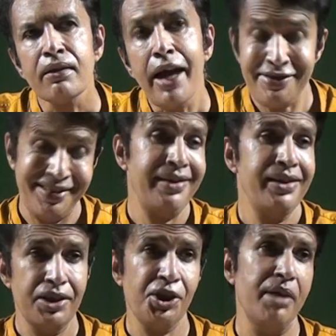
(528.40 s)
As
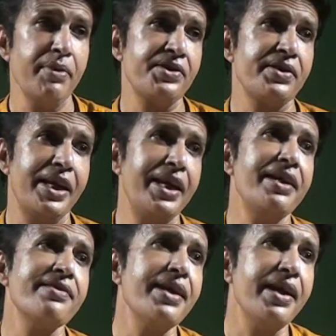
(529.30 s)
Seamus
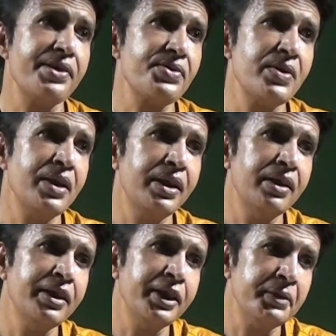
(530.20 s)
Heaney says
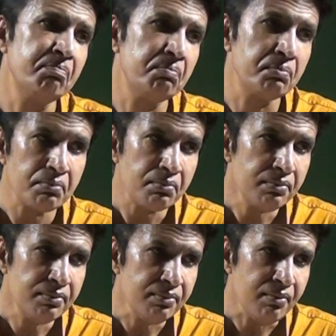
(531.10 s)
in
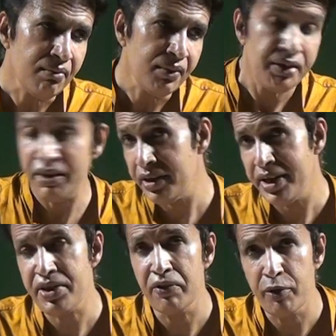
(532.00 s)

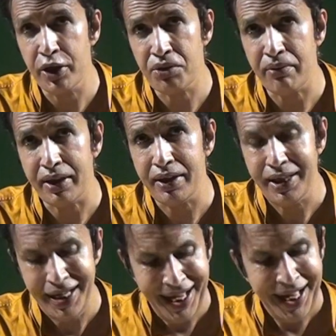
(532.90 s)
Redress of Poetry,
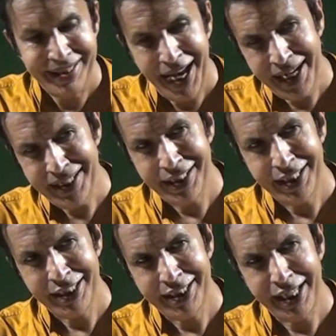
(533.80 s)
that
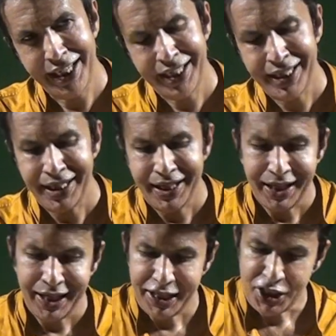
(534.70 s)
the
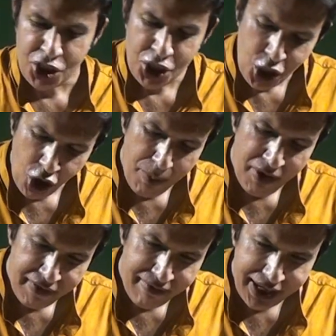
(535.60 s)
job
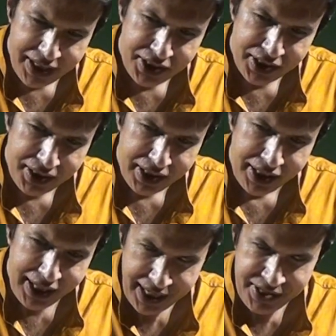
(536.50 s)
of a writer
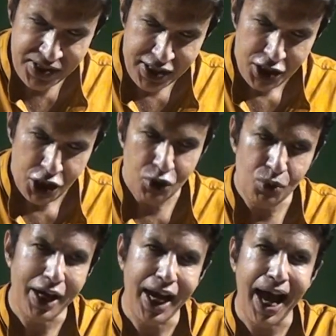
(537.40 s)
is
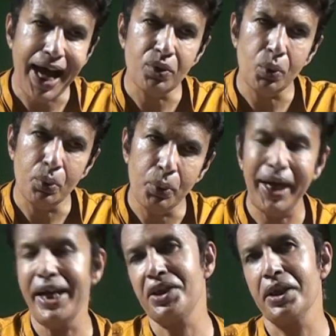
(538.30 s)
to add
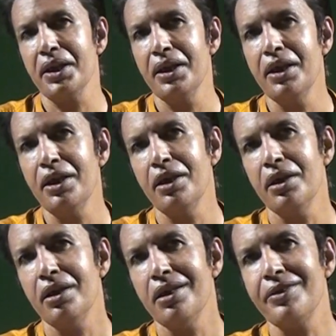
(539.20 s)
weight
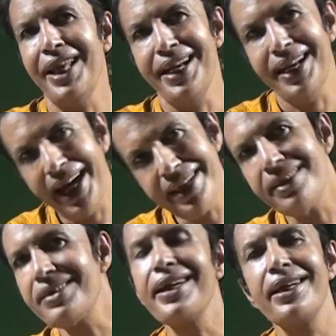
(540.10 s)
to the
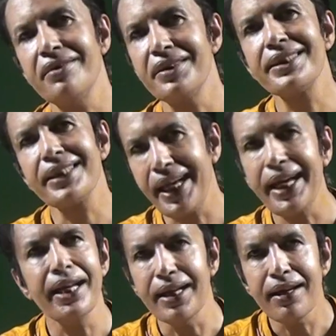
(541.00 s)
lighter side of the
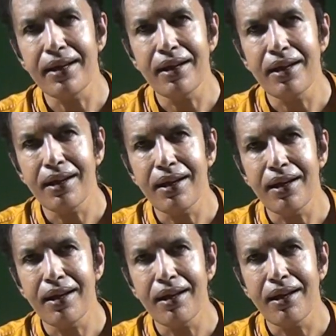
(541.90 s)
scale.
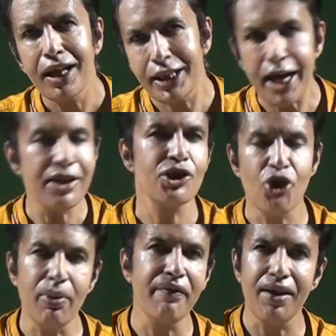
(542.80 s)
That is the job of an